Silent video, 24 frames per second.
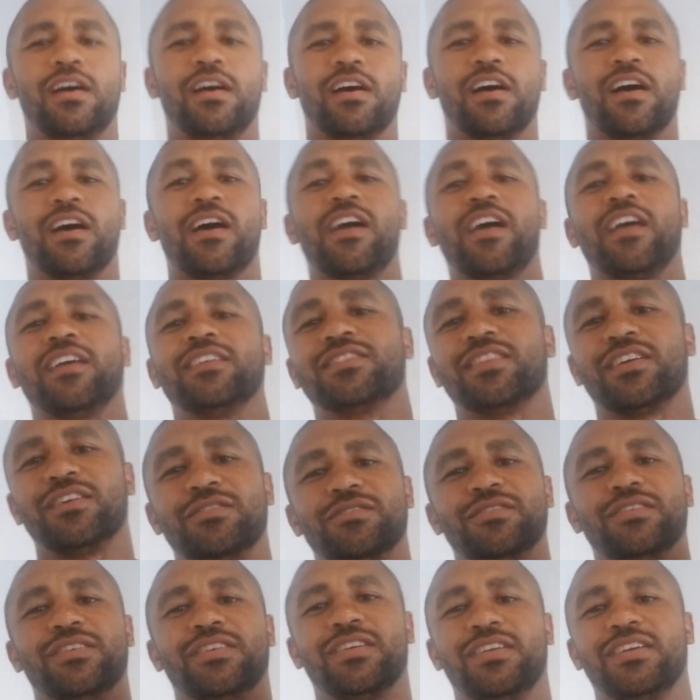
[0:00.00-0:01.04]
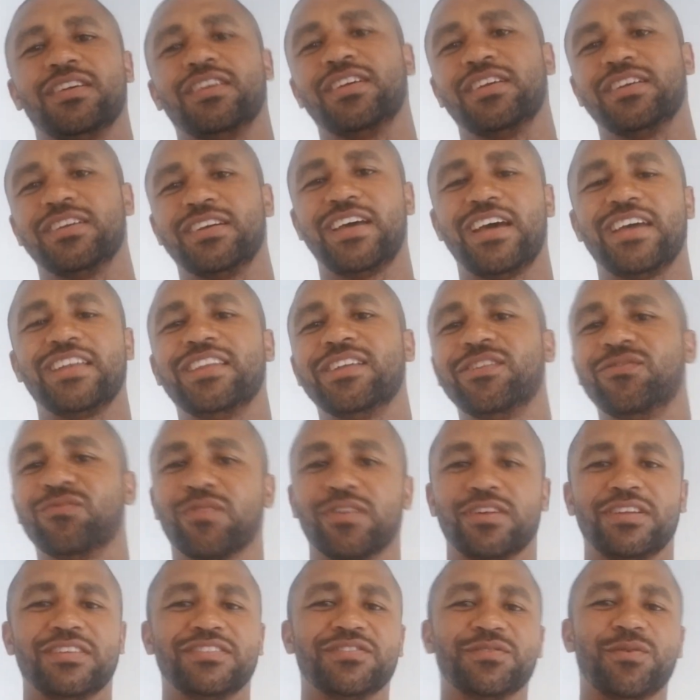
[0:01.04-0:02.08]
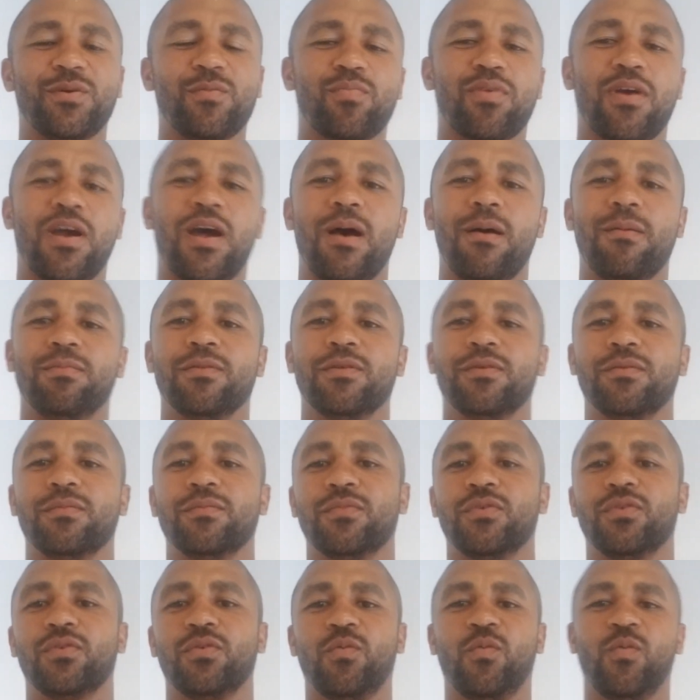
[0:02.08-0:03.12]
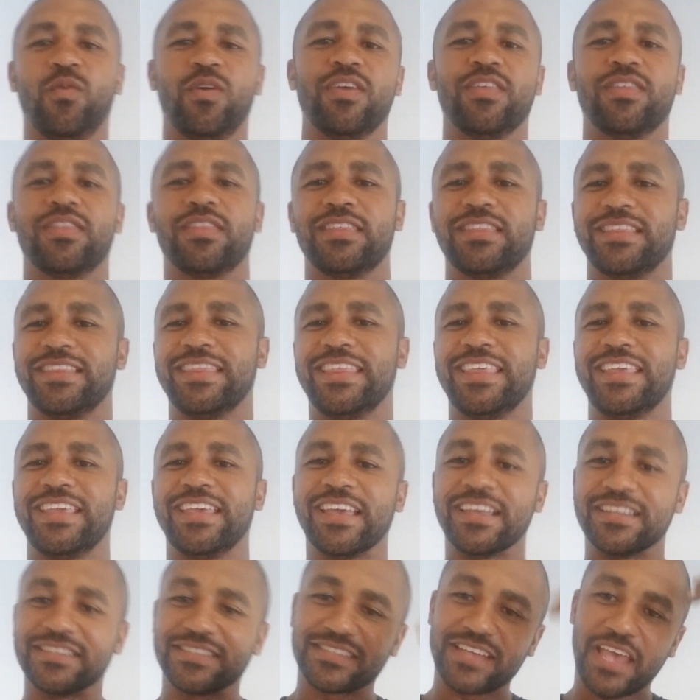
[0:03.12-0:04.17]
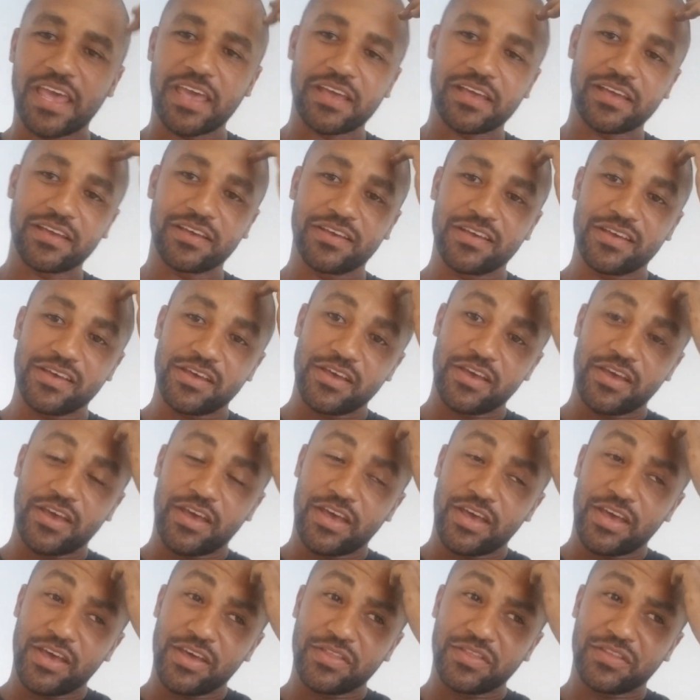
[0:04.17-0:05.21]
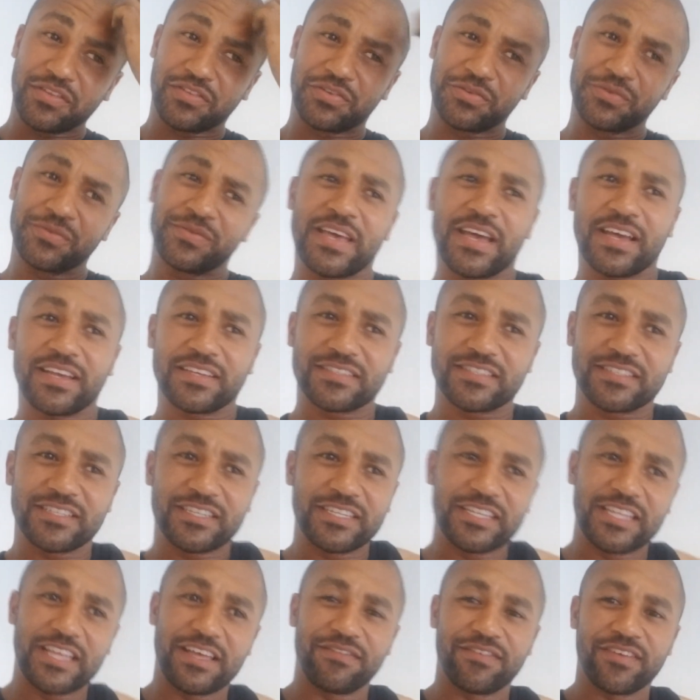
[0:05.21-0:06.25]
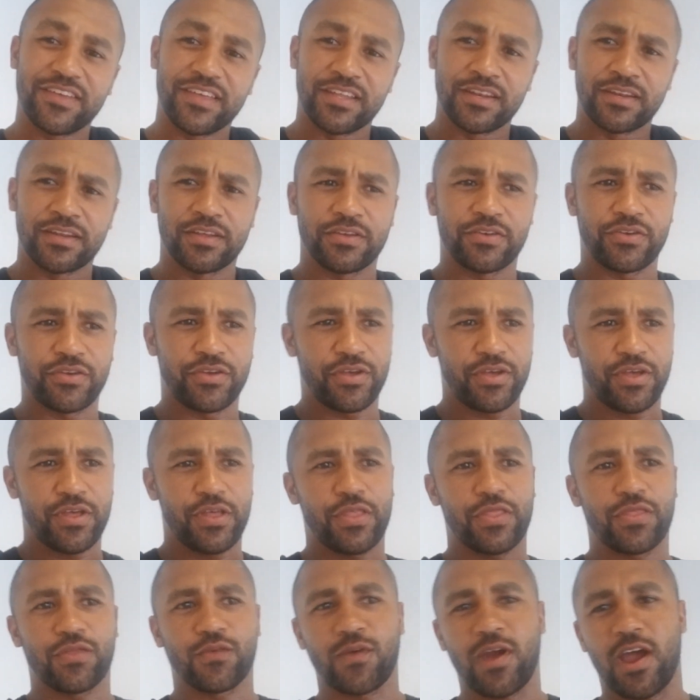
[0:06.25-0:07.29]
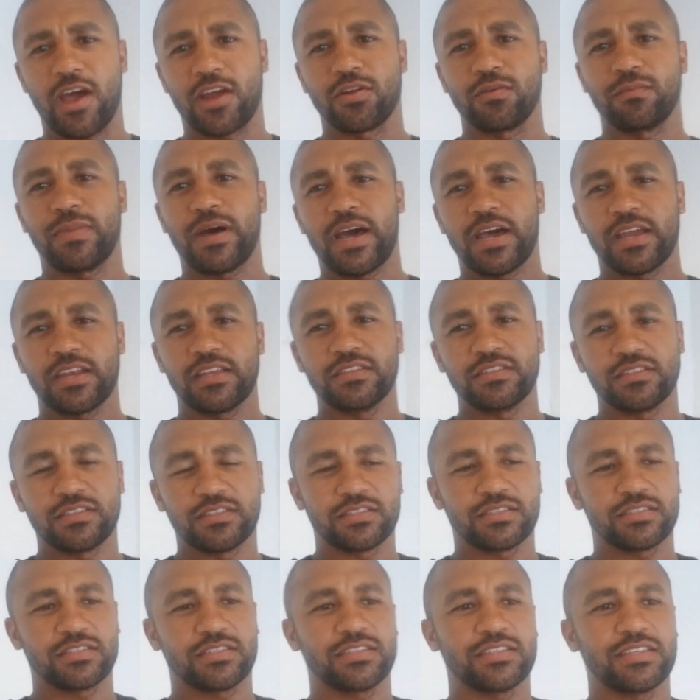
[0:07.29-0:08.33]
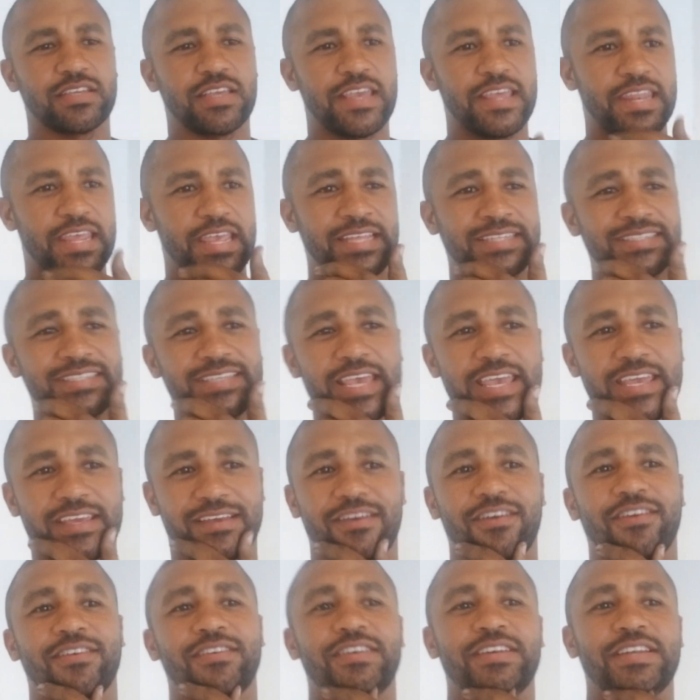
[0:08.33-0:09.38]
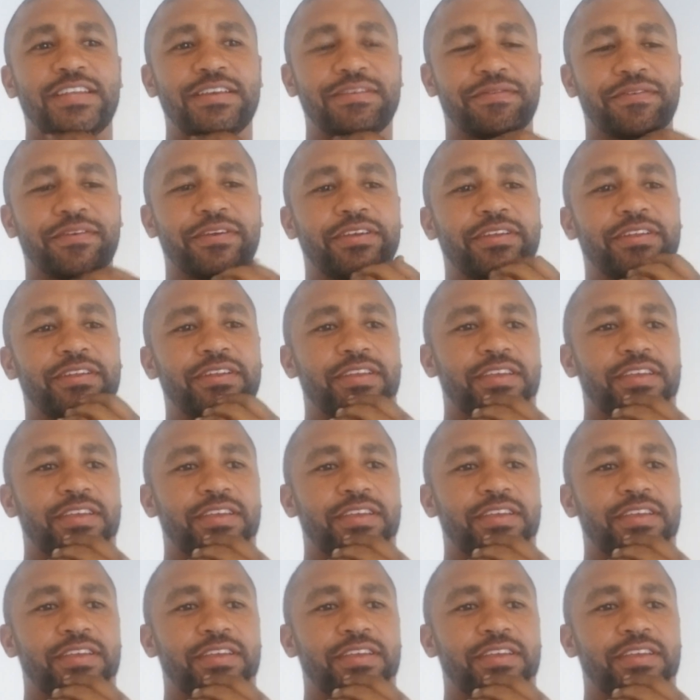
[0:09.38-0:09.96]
Alright, so I did run into a problem with the intake. The 2011 throttle bodies and intake are different.